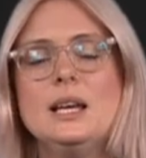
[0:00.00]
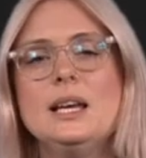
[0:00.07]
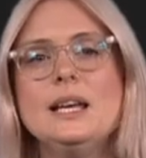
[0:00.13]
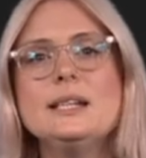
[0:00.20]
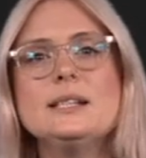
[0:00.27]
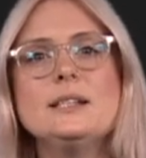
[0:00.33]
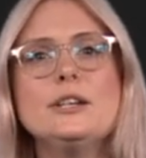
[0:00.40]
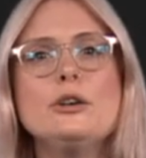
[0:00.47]

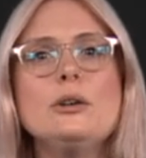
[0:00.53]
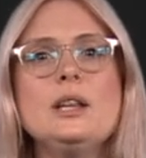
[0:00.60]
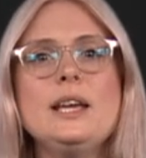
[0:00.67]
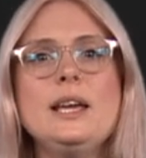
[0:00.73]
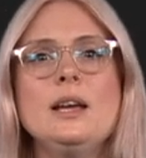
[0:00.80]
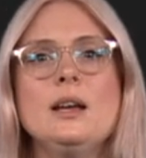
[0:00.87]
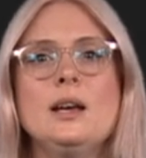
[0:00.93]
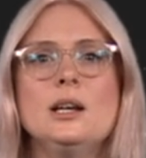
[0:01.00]
It's
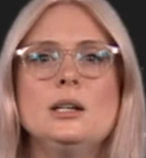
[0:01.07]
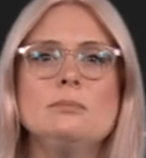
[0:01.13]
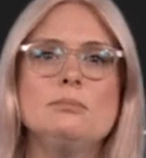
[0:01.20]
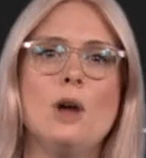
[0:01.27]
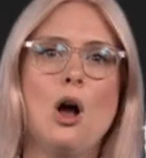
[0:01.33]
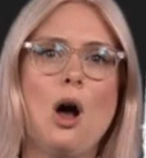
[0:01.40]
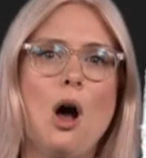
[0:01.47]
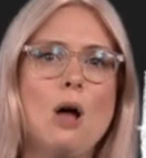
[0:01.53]
literally
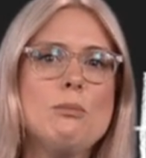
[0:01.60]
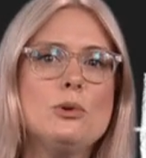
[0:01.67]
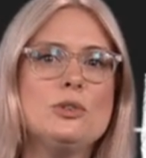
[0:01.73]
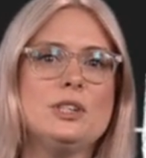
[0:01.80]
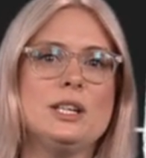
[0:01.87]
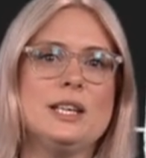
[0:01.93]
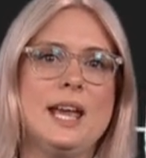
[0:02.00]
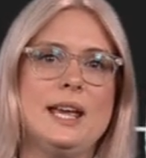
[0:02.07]
almost
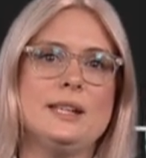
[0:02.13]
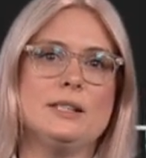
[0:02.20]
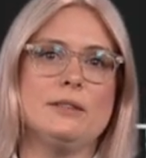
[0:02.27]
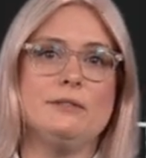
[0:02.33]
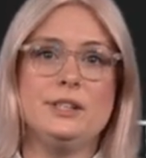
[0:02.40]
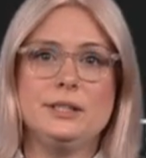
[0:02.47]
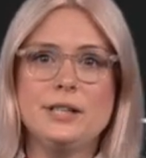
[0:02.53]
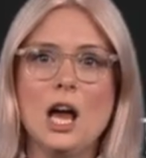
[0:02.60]
a case of
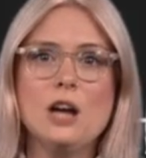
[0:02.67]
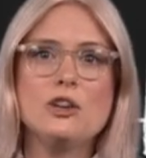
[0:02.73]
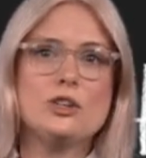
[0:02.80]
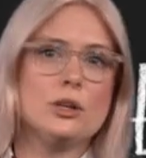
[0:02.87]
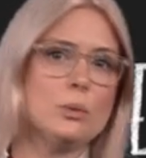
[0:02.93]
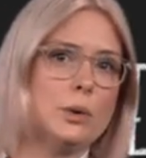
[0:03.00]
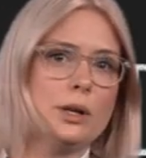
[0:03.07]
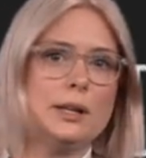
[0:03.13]

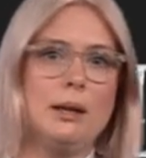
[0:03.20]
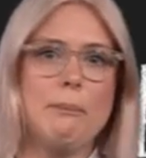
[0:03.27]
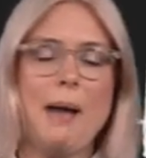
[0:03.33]
deduction working